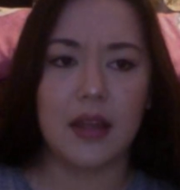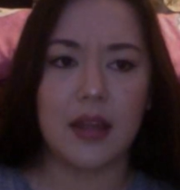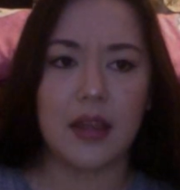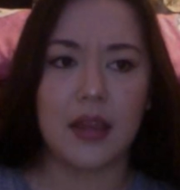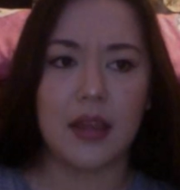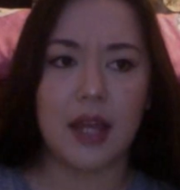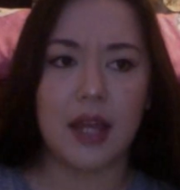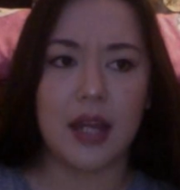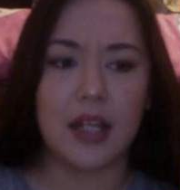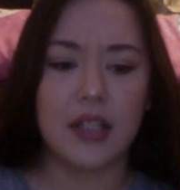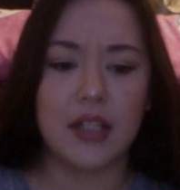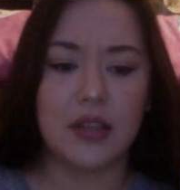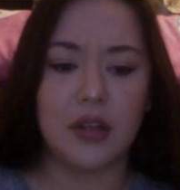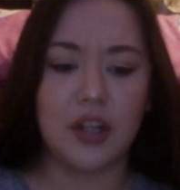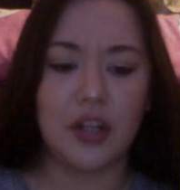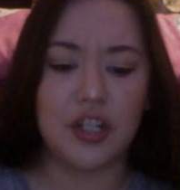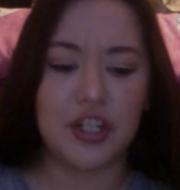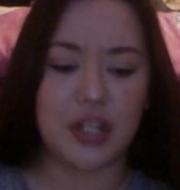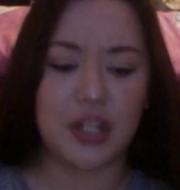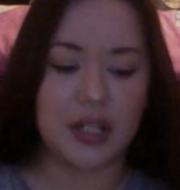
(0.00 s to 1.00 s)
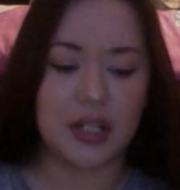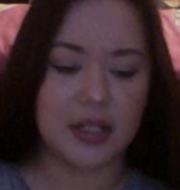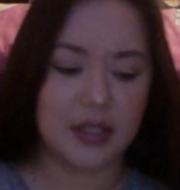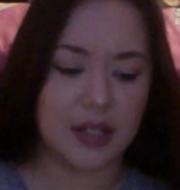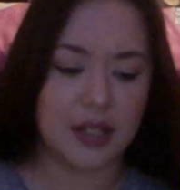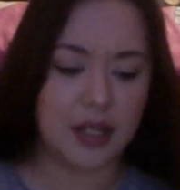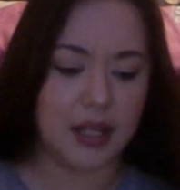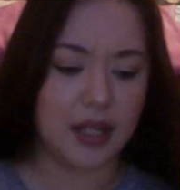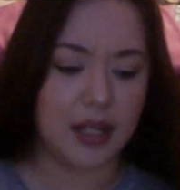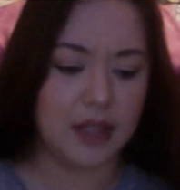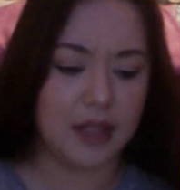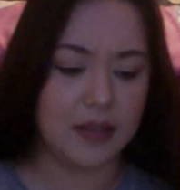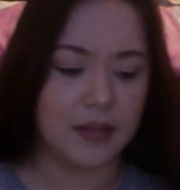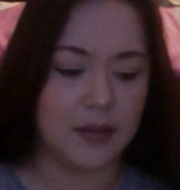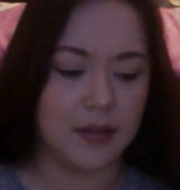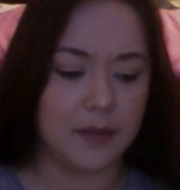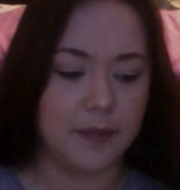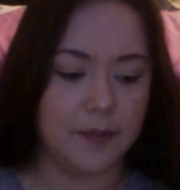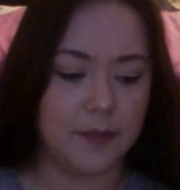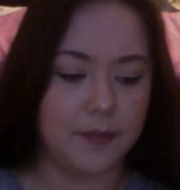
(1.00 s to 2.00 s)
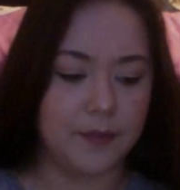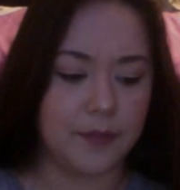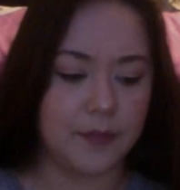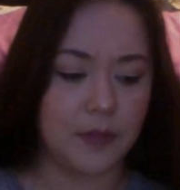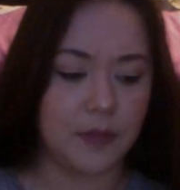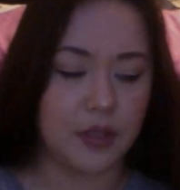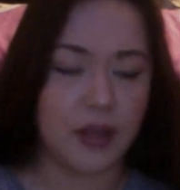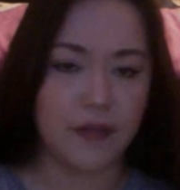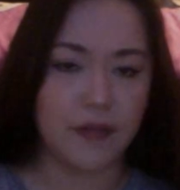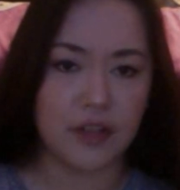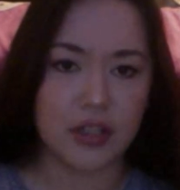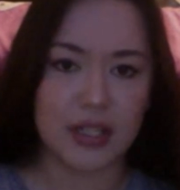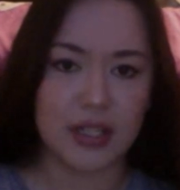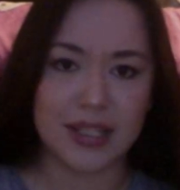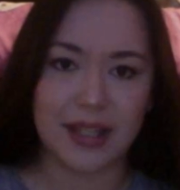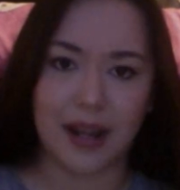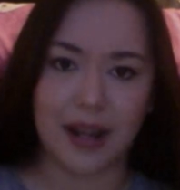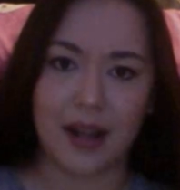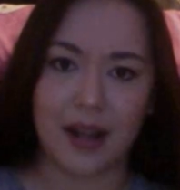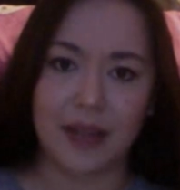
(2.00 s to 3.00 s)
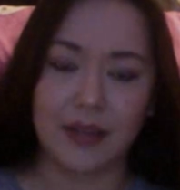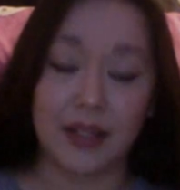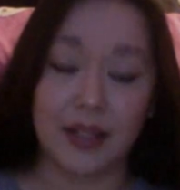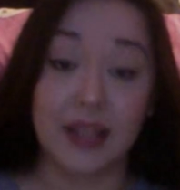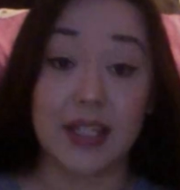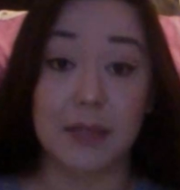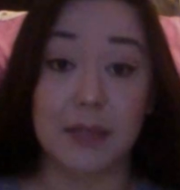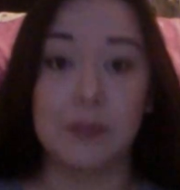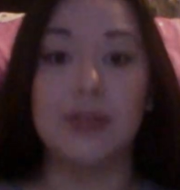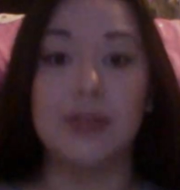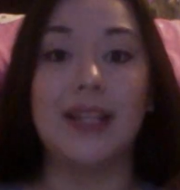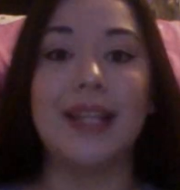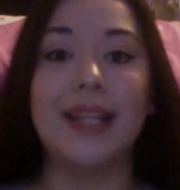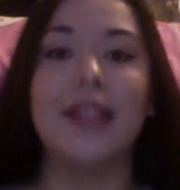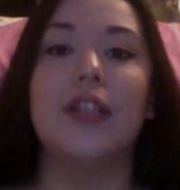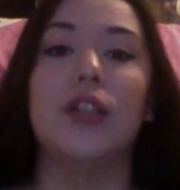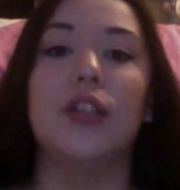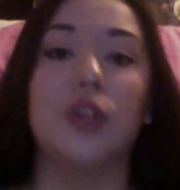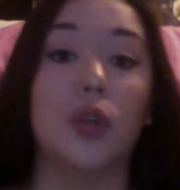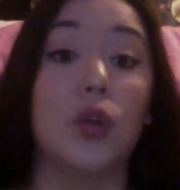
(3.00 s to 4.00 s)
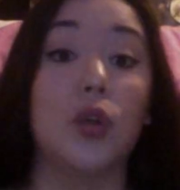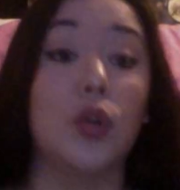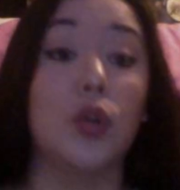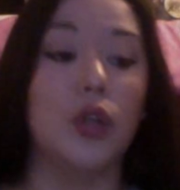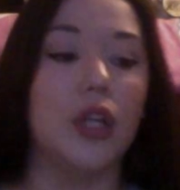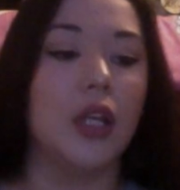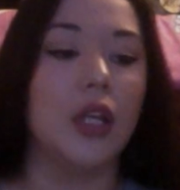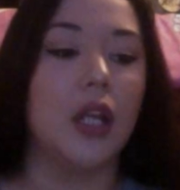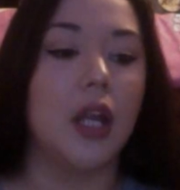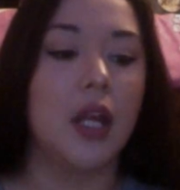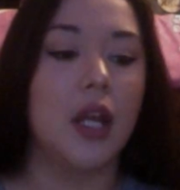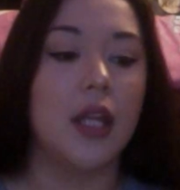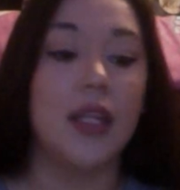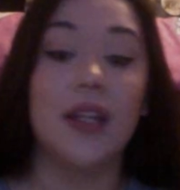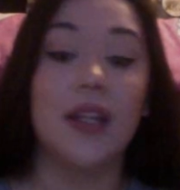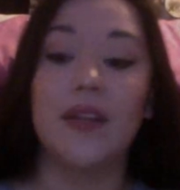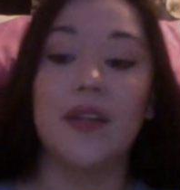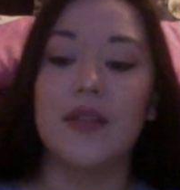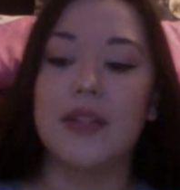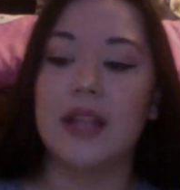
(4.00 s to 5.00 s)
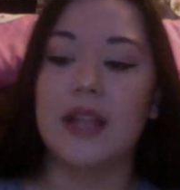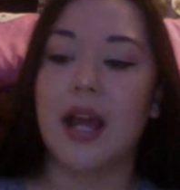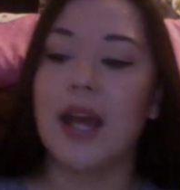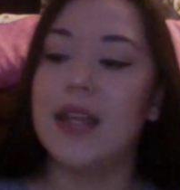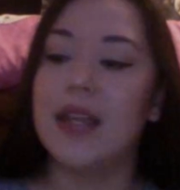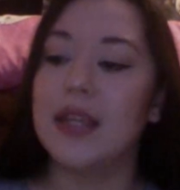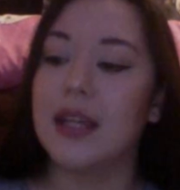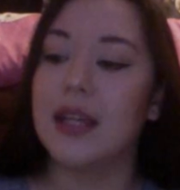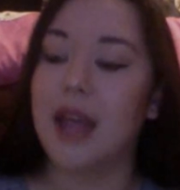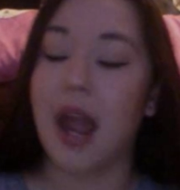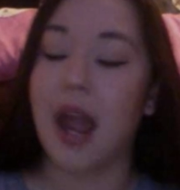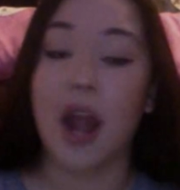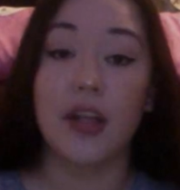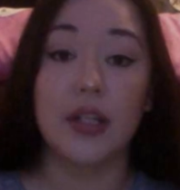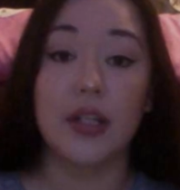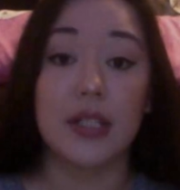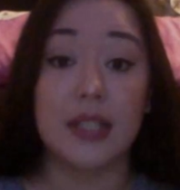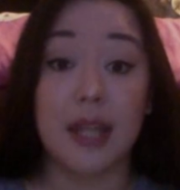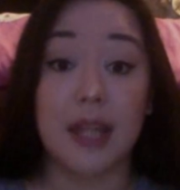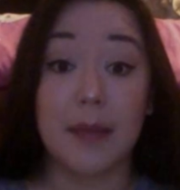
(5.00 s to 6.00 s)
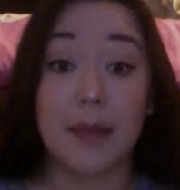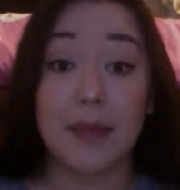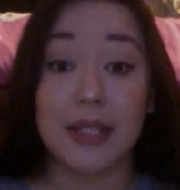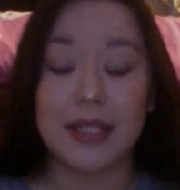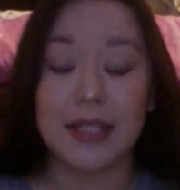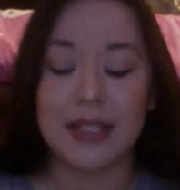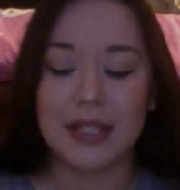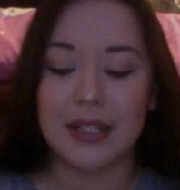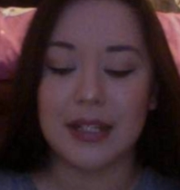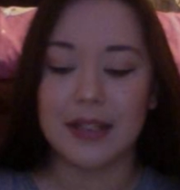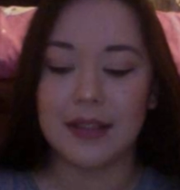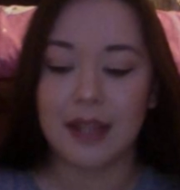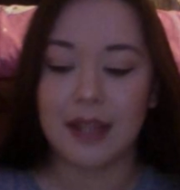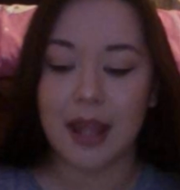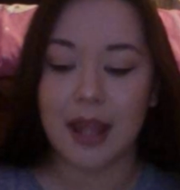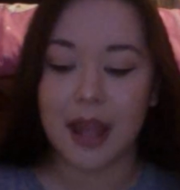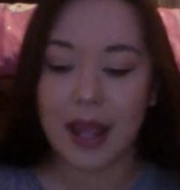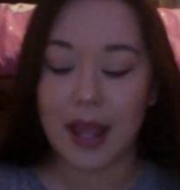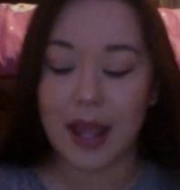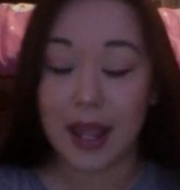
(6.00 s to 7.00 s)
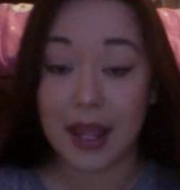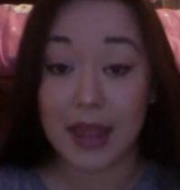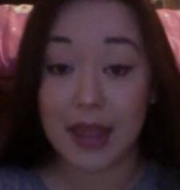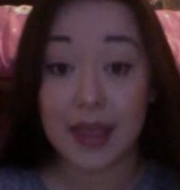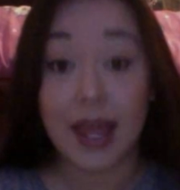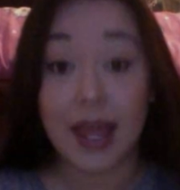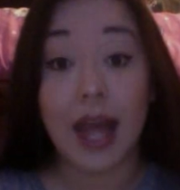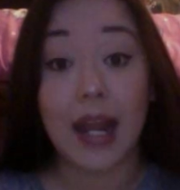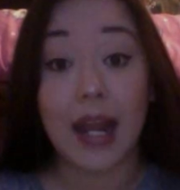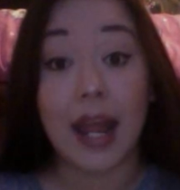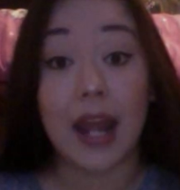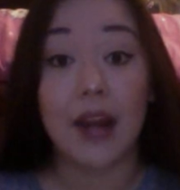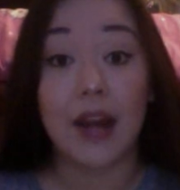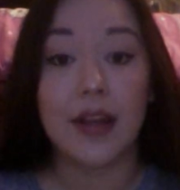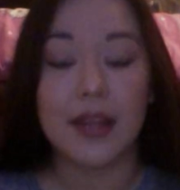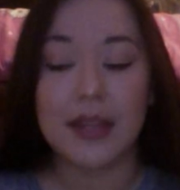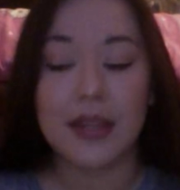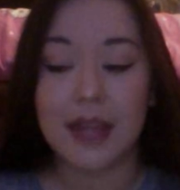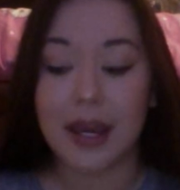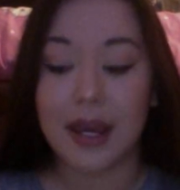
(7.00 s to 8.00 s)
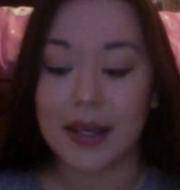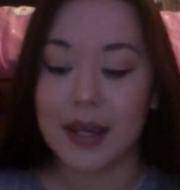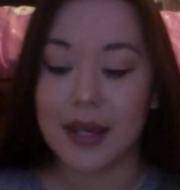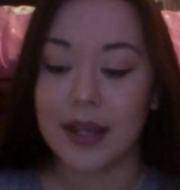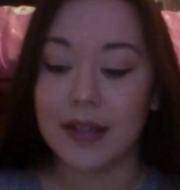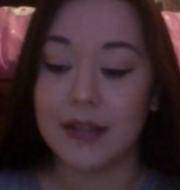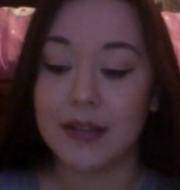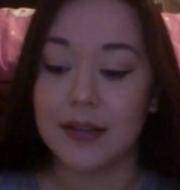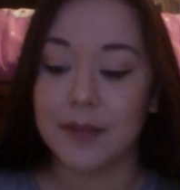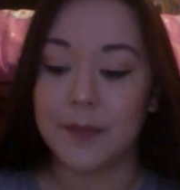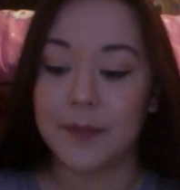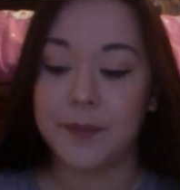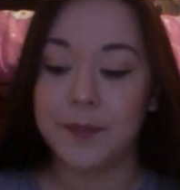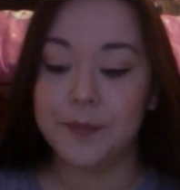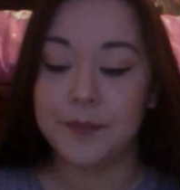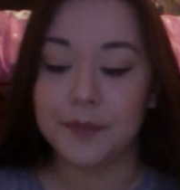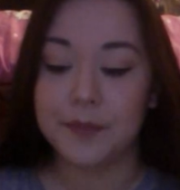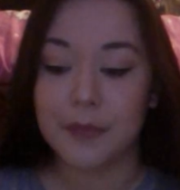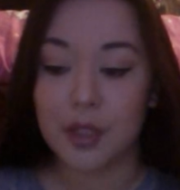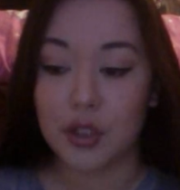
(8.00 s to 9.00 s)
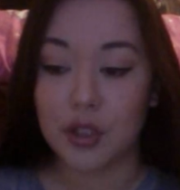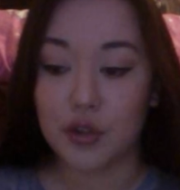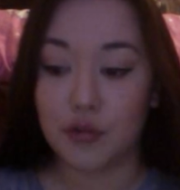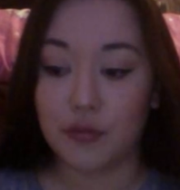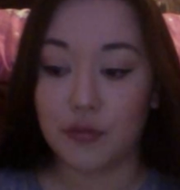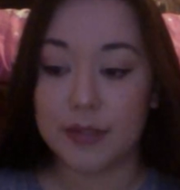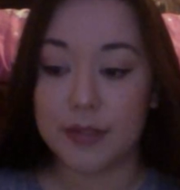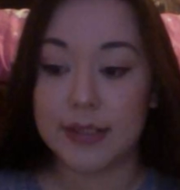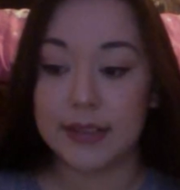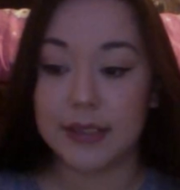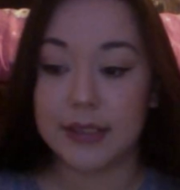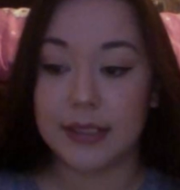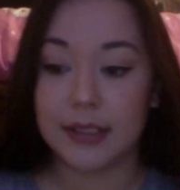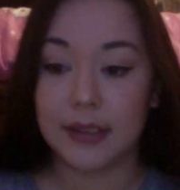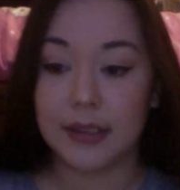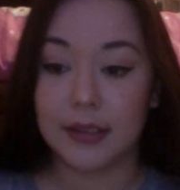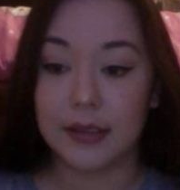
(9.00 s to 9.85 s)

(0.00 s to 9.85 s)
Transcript: that it's not just a kingdom, or they haven't just designed like this place to look good. They designed the characters and the NPCs in that area, in that kingdom, to really